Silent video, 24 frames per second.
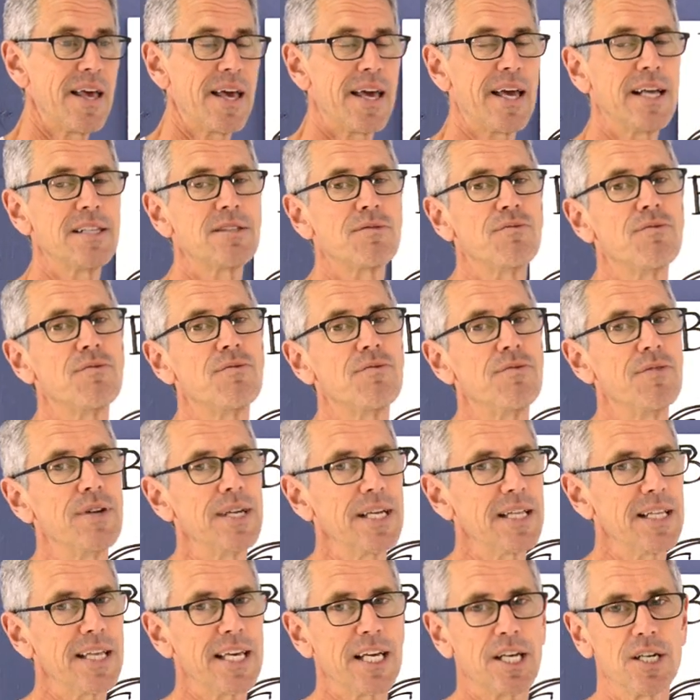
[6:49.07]
it's
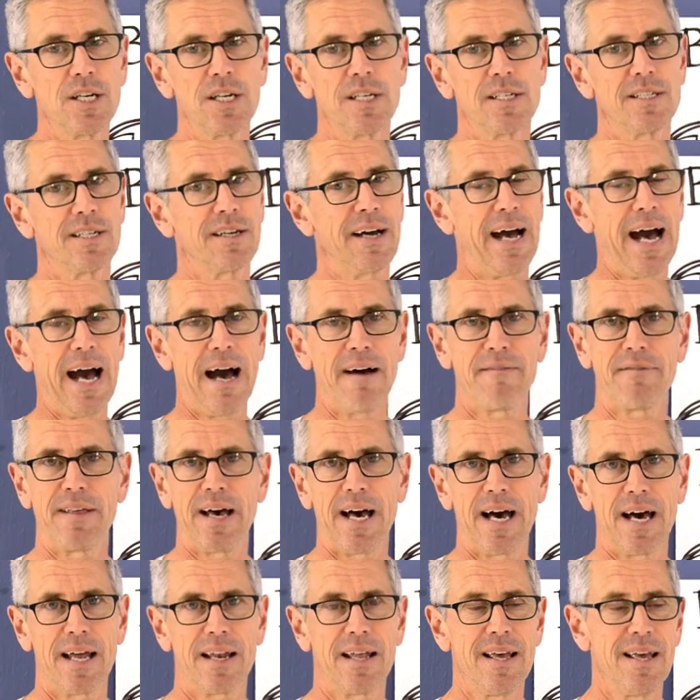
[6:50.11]
really good to have
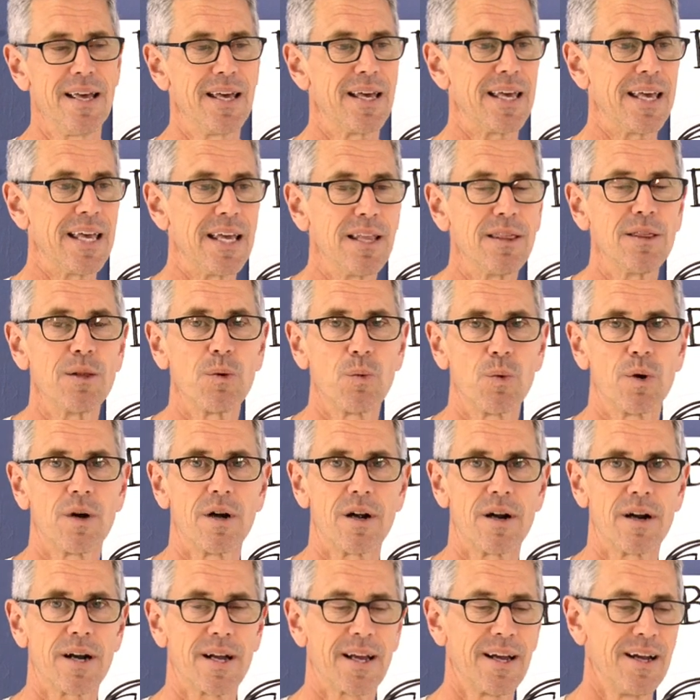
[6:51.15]
that in the
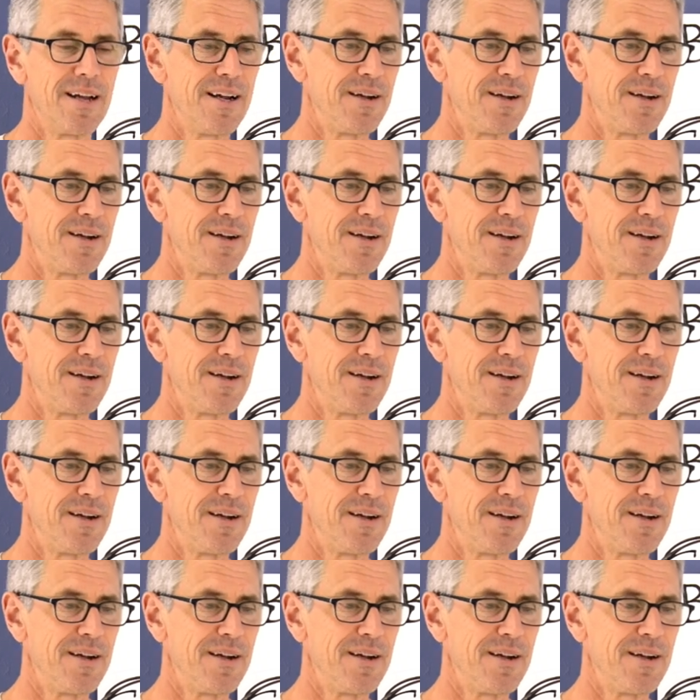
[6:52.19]
work.